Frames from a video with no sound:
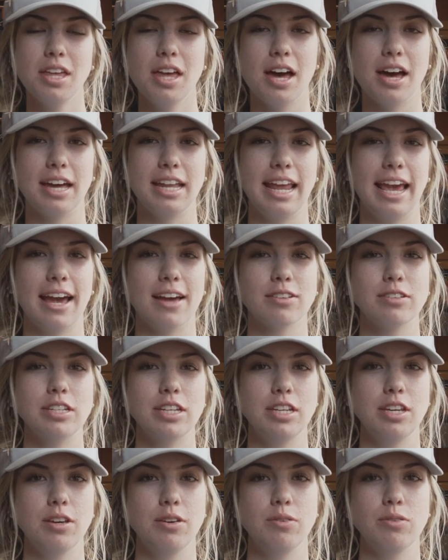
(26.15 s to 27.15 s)
on how to
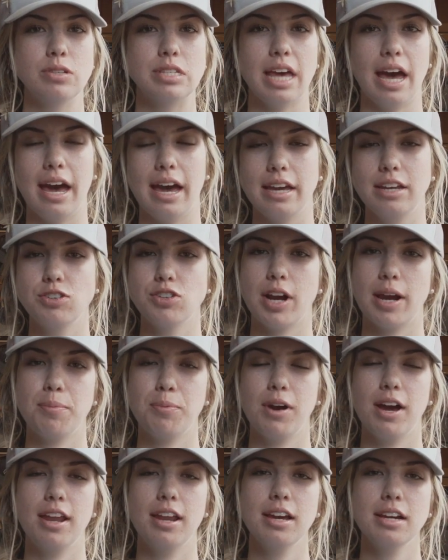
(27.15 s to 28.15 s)
use high and dry
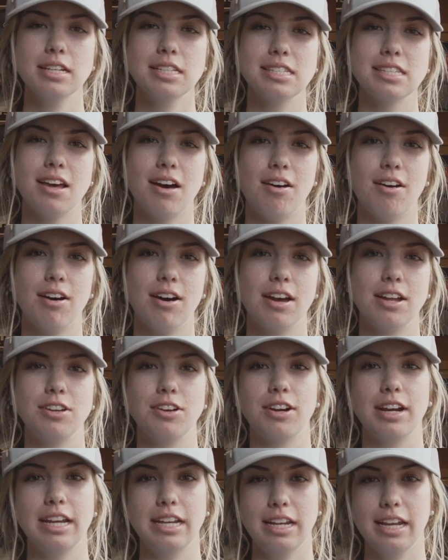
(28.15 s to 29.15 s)
products on
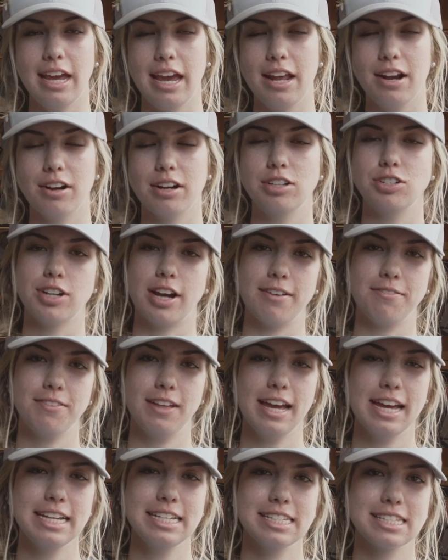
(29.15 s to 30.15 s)
your indicator and dry
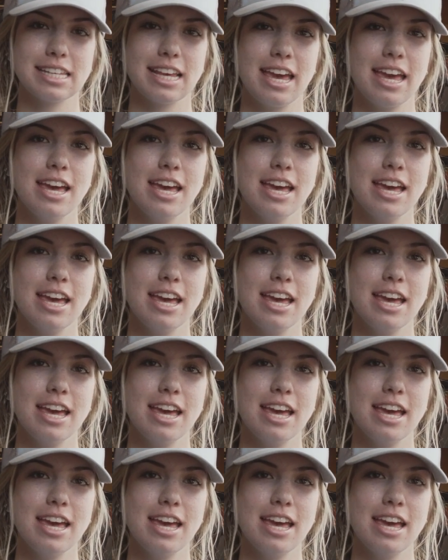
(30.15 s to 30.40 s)
flies.